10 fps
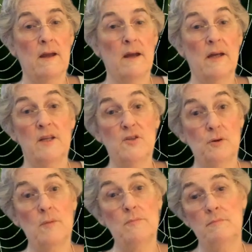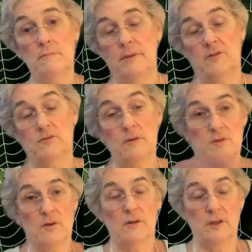and a big drum
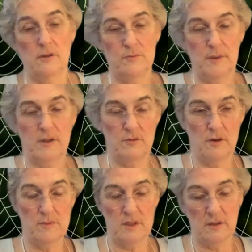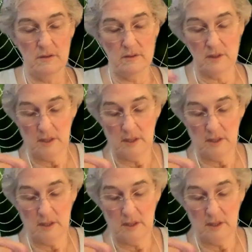circle, those big drums they use.